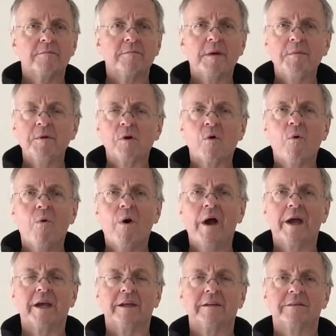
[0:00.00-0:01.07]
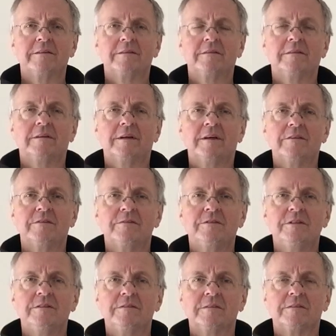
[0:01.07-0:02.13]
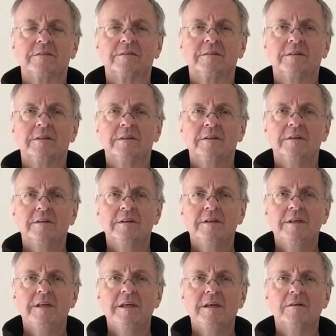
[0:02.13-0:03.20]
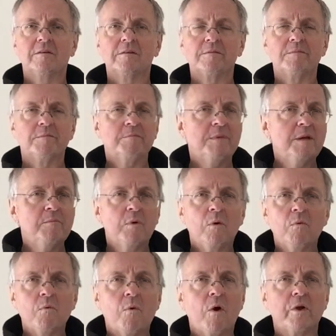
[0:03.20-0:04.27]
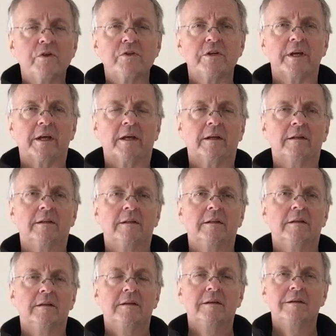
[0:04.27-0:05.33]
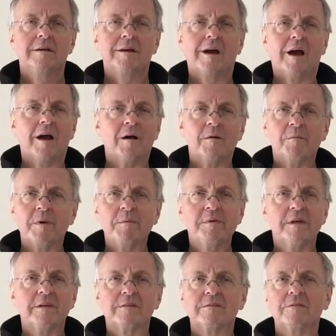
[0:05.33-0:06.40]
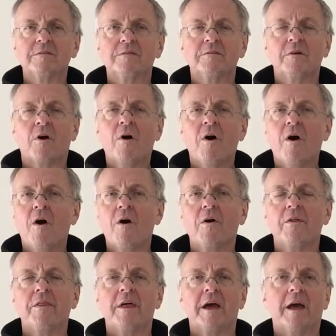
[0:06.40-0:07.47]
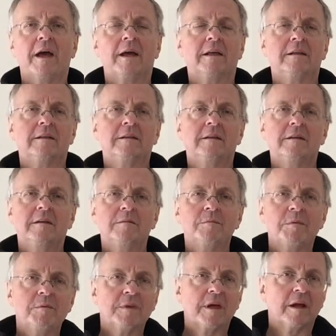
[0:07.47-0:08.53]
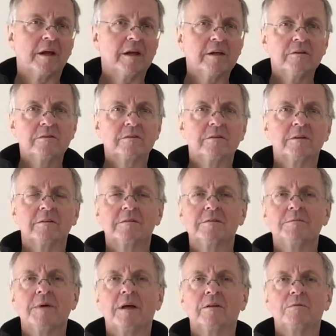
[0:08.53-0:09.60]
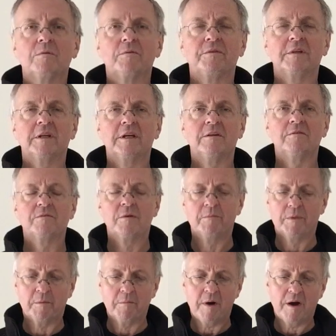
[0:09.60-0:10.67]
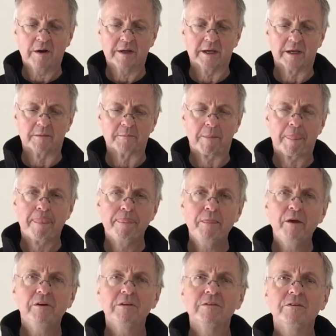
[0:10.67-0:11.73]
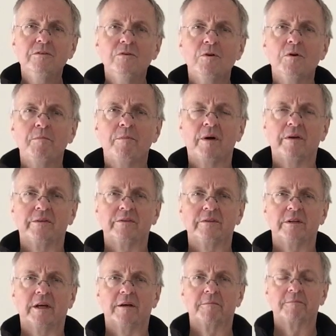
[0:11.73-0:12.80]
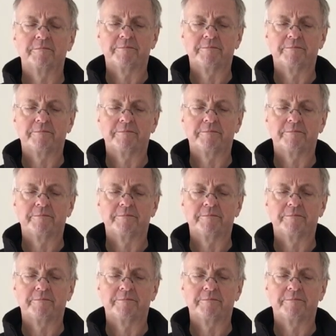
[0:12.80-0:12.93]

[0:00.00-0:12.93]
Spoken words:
Maybe quiet as Jesus heals, people watching. Maybe it's hot there. Maybe there are interesting smells wafting in from the market. Notice your posture.